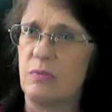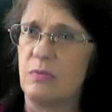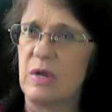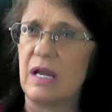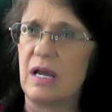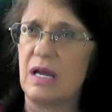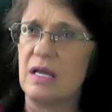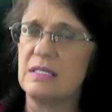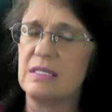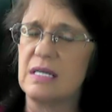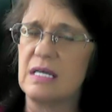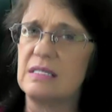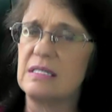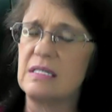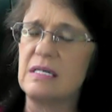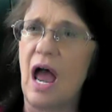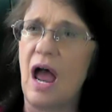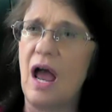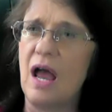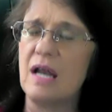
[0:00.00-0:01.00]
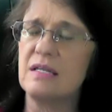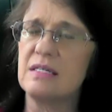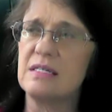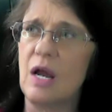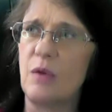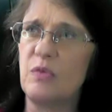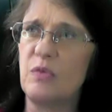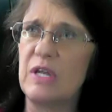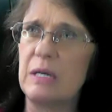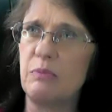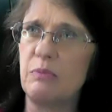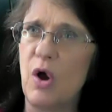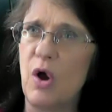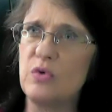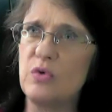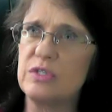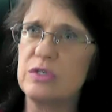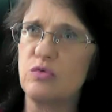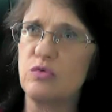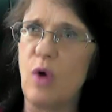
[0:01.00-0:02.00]
because it's not something
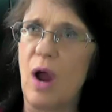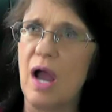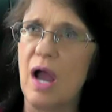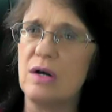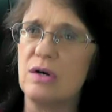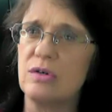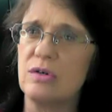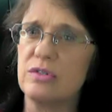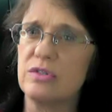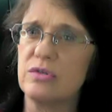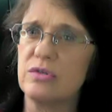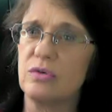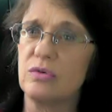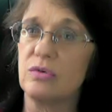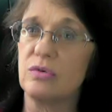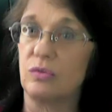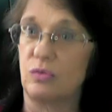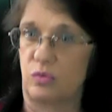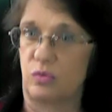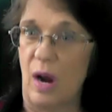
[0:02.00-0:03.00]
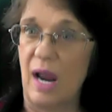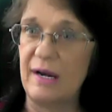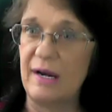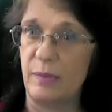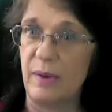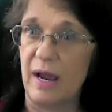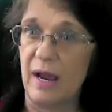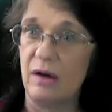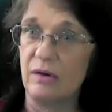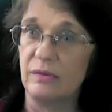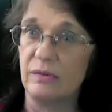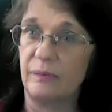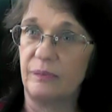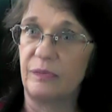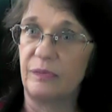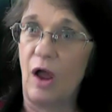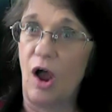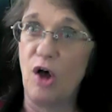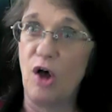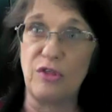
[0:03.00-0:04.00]
most writers write about,
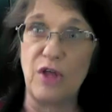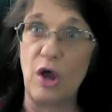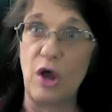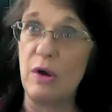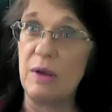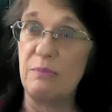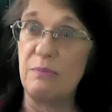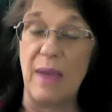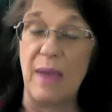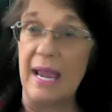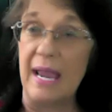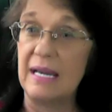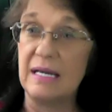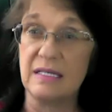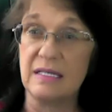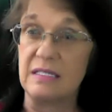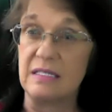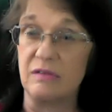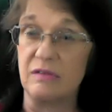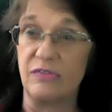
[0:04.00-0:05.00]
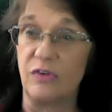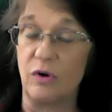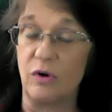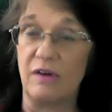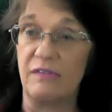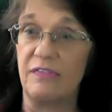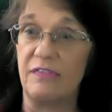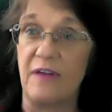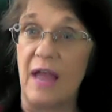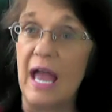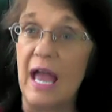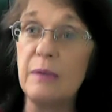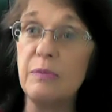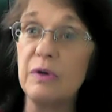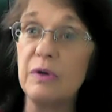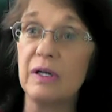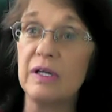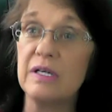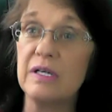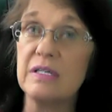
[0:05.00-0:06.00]
although it makes for a
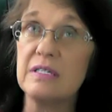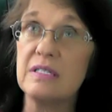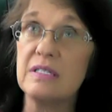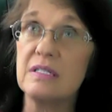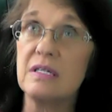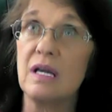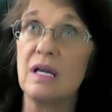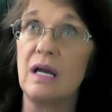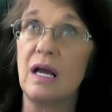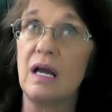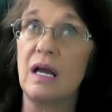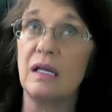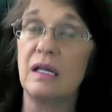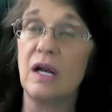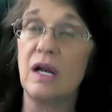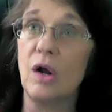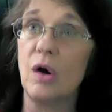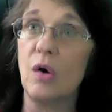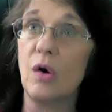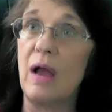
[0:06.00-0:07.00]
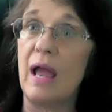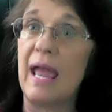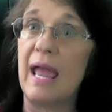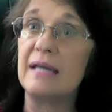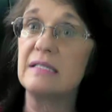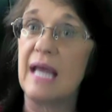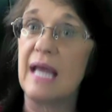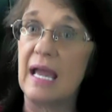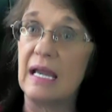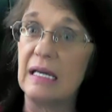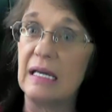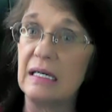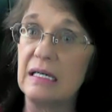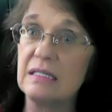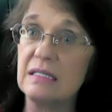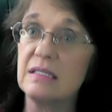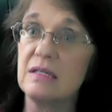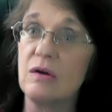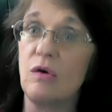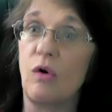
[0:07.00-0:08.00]
fabulous, uh, you know,
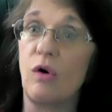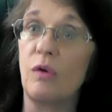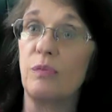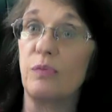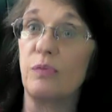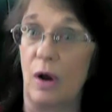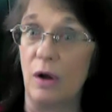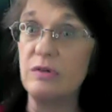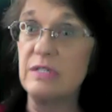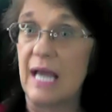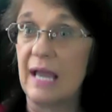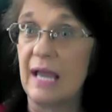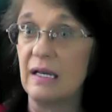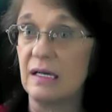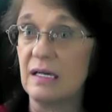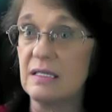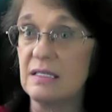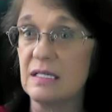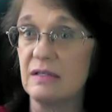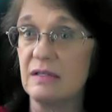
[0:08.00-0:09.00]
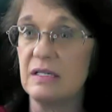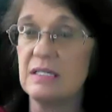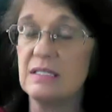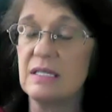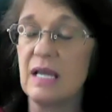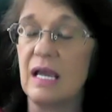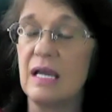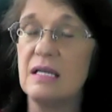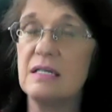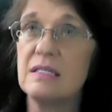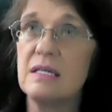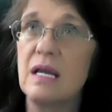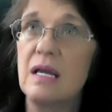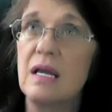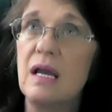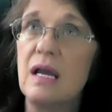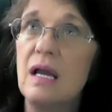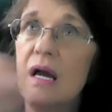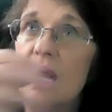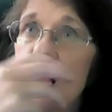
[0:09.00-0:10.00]
antagonist or protagonist in this case,
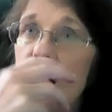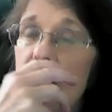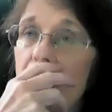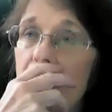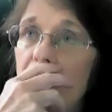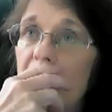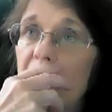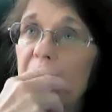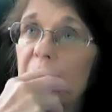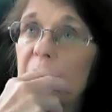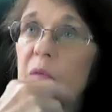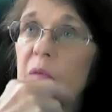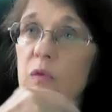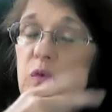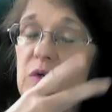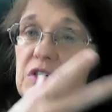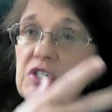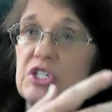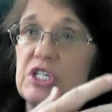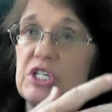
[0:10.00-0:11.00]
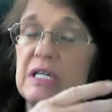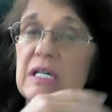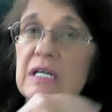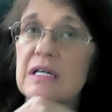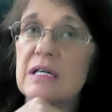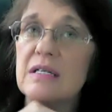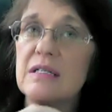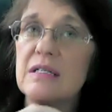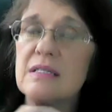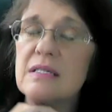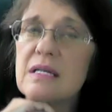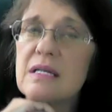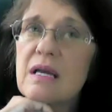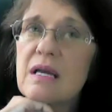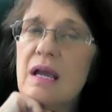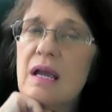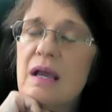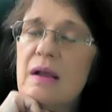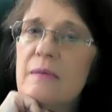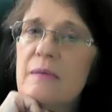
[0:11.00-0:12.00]
uh, which she is.
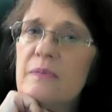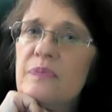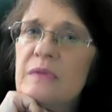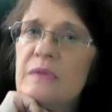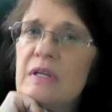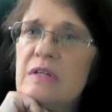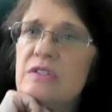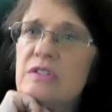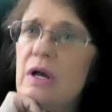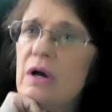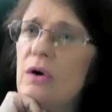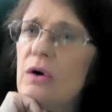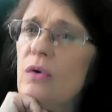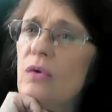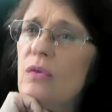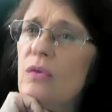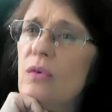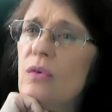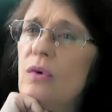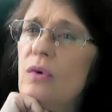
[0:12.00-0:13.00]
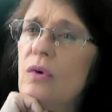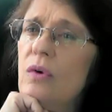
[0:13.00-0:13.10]
So,